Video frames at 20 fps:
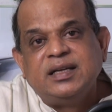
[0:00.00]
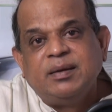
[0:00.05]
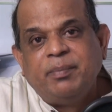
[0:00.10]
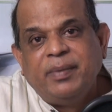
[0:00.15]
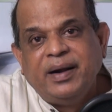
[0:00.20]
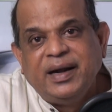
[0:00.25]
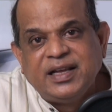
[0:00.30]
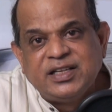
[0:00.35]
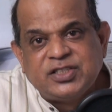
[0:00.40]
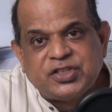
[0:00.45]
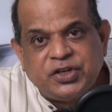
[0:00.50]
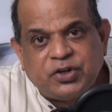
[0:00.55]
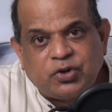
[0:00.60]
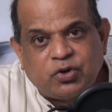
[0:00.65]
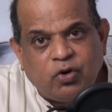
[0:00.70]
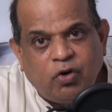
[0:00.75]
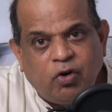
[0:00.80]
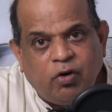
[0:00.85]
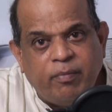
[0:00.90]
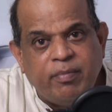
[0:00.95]
building
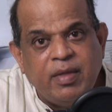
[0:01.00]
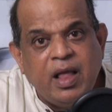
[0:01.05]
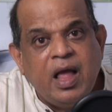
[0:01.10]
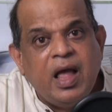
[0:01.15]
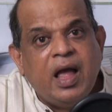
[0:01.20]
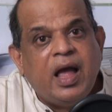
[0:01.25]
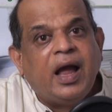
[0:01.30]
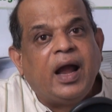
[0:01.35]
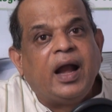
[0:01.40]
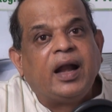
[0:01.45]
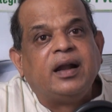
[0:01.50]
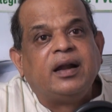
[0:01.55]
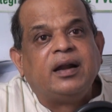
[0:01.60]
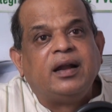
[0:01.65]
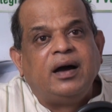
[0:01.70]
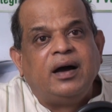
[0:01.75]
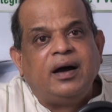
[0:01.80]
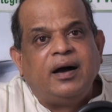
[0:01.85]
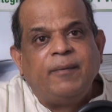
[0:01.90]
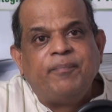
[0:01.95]
syndrome, and
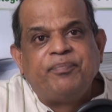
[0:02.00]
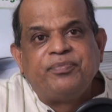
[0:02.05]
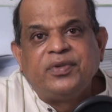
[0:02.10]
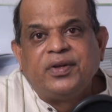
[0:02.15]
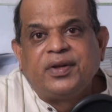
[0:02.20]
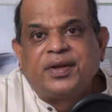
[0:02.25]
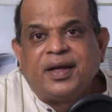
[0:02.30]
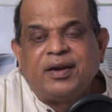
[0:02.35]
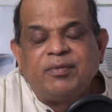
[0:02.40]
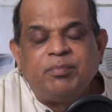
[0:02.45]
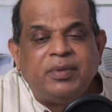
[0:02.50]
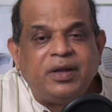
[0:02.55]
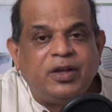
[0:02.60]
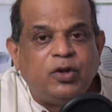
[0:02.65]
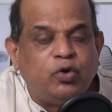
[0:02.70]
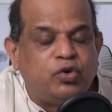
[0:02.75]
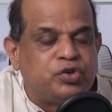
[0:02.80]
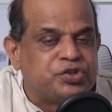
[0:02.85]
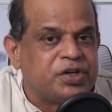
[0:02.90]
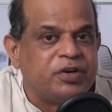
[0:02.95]
it can be
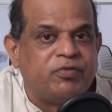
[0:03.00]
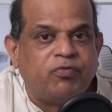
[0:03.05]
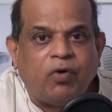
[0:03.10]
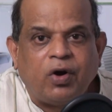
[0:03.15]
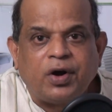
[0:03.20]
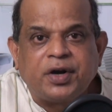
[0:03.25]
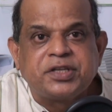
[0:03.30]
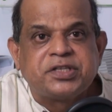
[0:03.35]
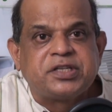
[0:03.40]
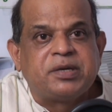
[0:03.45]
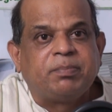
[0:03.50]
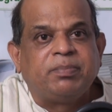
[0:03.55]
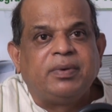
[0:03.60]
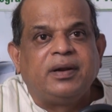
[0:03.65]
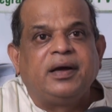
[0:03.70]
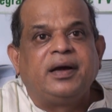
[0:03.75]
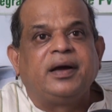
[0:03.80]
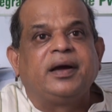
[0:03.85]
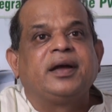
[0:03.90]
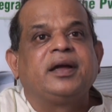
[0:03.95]
used in water
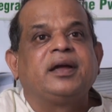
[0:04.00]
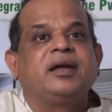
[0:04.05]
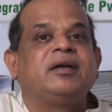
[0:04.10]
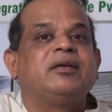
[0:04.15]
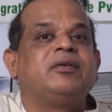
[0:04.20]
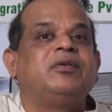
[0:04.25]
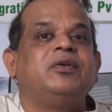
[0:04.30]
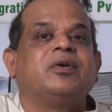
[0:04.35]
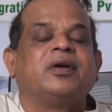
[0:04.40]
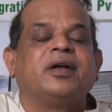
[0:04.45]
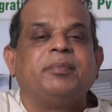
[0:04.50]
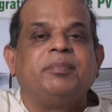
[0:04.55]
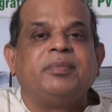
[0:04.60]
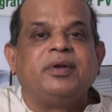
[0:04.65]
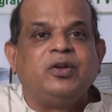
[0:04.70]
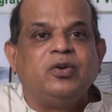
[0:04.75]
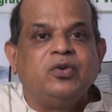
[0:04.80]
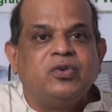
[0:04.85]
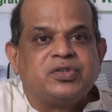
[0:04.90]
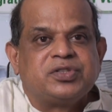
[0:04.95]
supply. It can be
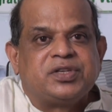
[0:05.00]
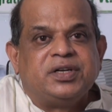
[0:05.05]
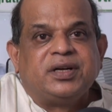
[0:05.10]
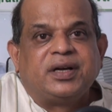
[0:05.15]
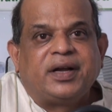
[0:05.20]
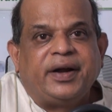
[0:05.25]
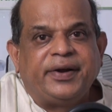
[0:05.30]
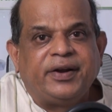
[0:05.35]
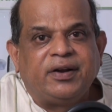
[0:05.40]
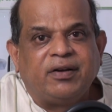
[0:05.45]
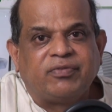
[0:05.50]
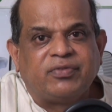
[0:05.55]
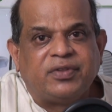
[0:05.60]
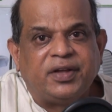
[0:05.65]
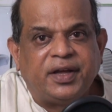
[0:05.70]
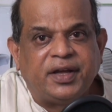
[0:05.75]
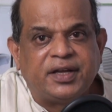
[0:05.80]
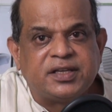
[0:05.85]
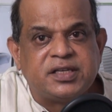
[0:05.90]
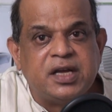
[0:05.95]
used in kind of
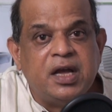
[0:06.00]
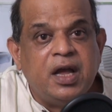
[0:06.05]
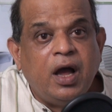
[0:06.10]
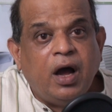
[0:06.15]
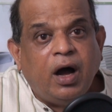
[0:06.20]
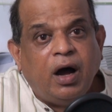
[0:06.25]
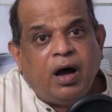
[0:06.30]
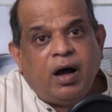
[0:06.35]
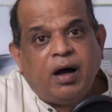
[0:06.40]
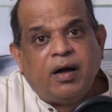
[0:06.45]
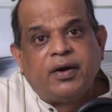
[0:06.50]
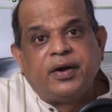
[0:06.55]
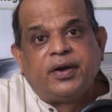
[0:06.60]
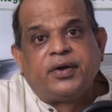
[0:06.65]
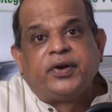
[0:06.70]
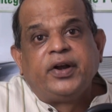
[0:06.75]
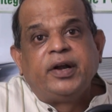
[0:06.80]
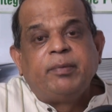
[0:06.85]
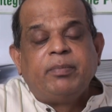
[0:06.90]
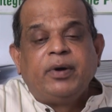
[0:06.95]
things.
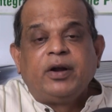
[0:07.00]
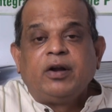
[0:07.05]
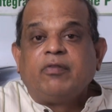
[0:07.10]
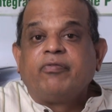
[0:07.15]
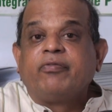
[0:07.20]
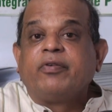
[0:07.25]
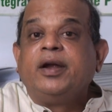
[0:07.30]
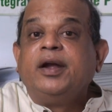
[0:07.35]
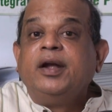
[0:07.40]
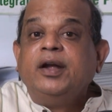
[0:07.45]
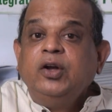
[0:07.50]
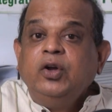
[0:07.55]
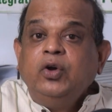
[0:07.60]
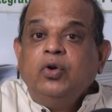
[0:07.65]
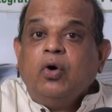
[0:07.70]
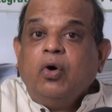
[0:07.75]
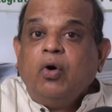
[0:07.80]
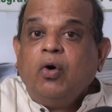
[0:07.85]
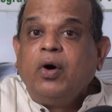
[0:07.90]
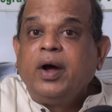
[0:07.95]
Treatment of
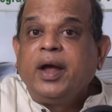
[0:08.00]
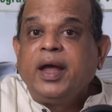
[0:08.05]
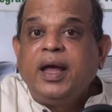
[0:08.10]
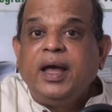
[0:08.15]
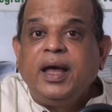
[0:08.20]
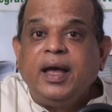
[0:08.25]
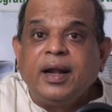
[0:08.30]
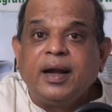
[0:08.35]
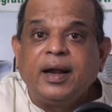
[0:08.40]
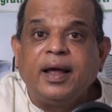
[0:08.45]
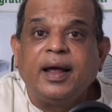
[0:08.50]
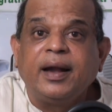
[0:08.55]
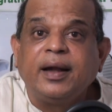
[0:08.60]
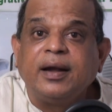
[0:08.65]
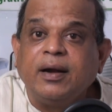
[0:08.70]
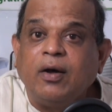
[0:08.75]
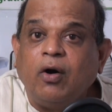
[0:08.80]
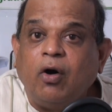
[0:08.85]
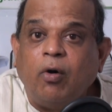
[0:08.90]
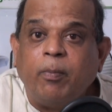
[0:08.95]
indoor air
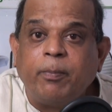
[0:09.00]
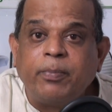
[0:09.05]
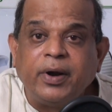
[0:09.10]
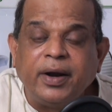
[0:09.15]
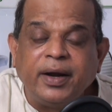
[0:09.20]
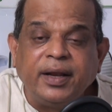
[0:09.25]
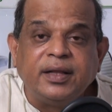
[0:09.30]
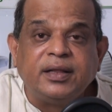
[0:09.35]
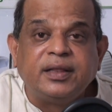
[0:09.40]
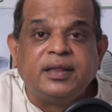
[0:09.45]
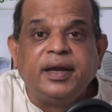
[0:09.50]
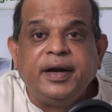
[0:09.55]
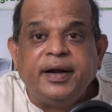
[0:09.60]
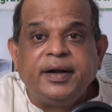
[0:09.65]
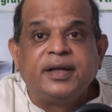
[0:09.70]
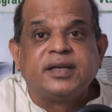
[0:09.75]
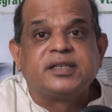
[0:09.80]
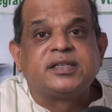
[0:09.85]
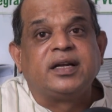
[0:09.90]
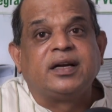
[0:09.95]
and operating
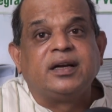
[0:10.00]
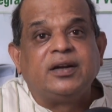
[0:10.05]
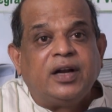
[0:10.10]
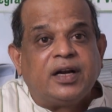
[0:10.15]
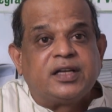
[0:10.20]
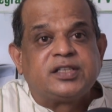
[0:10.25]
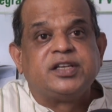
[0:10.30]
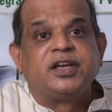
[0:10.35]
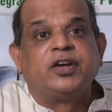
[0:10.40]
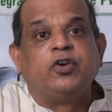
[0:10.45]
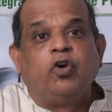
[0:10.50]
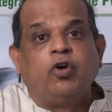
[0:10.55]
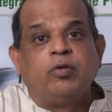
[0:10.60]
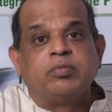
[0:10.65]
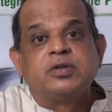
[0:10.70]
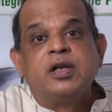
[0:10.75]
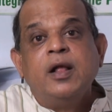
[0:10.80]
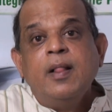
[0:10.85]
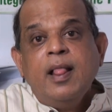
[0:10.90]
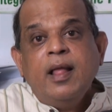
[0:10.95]
theaters and nursing
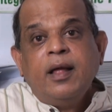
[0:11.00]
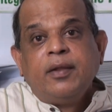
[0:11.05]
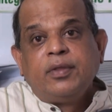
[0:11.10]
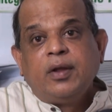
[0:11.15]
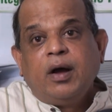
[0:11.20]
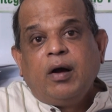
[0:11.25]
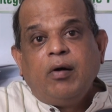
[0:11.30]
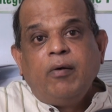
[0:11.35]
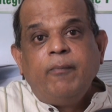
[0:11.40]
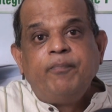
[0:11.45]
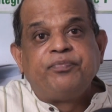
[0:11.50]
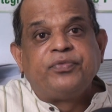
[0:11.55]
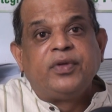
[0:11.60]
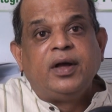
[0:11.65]
homes. Now